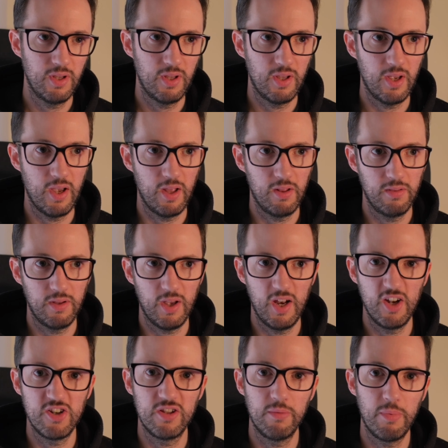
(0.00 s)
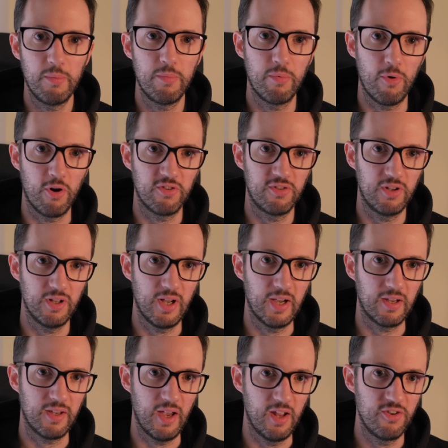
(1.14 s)
and an HTTP proxy like
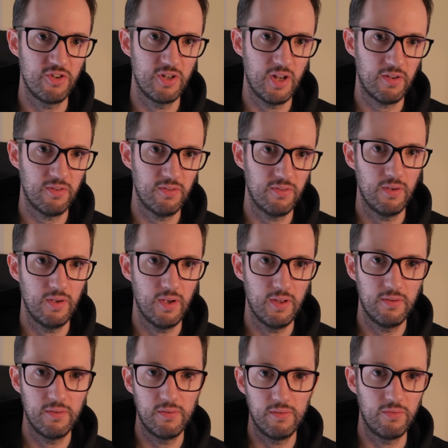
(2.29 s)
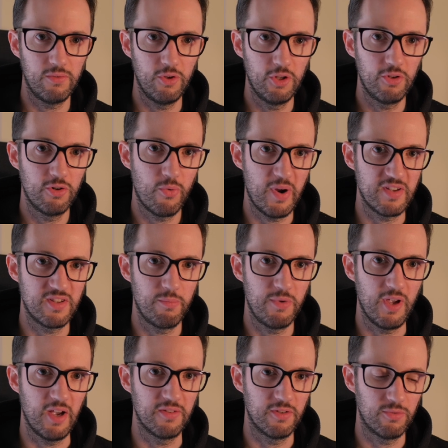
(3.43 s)
Nginx, and you need to know REST
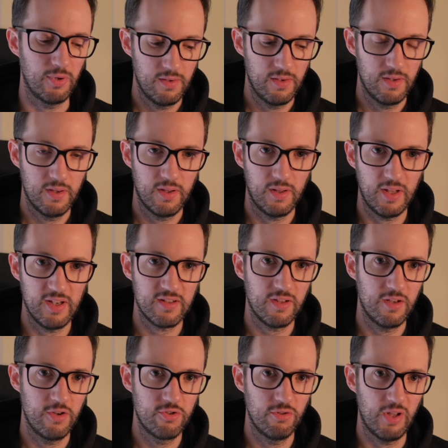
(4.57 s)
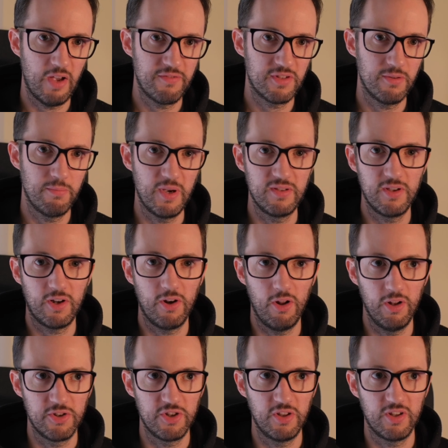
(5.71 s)
APIs as well. Lastly, you should have some basic
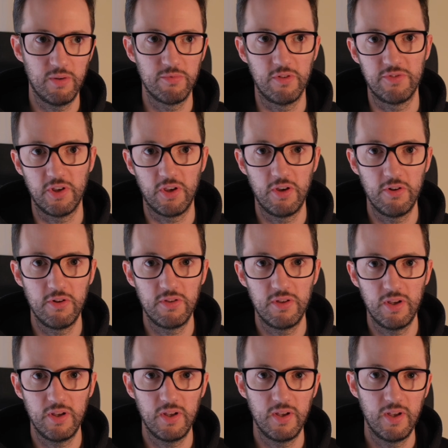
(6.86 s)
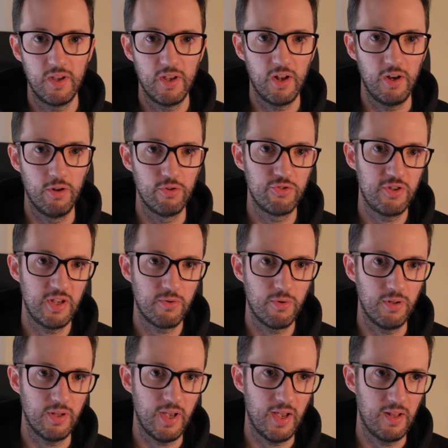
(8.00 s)
knowledge in terms of security,
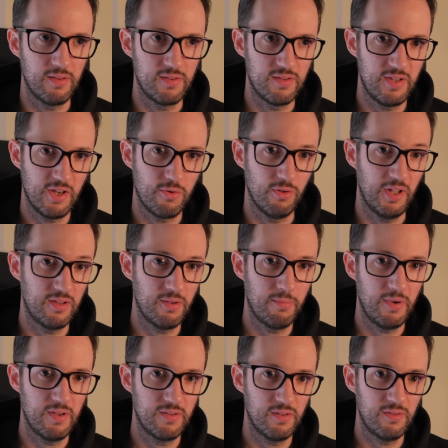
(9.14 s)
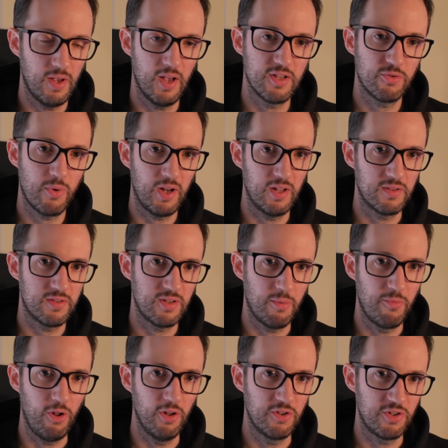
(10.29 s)
NoSQL and SQL databases, as well as some
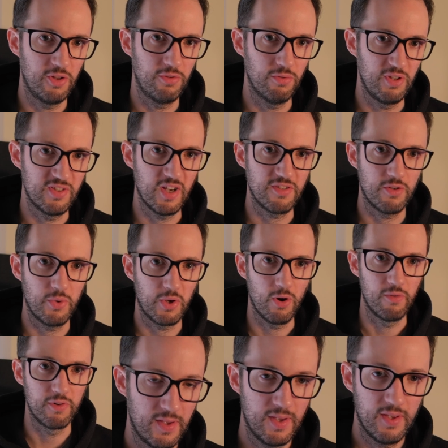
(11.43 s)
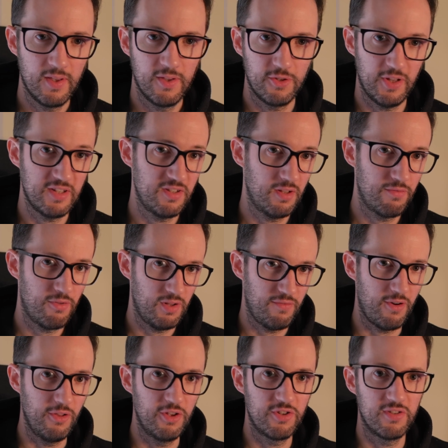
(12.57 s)
knowledge into disaster recovery. So that's it for the
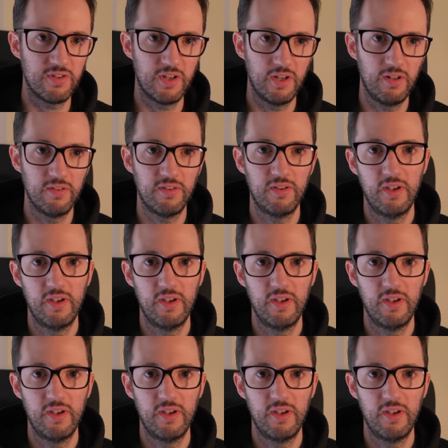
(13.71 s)
foundation skills.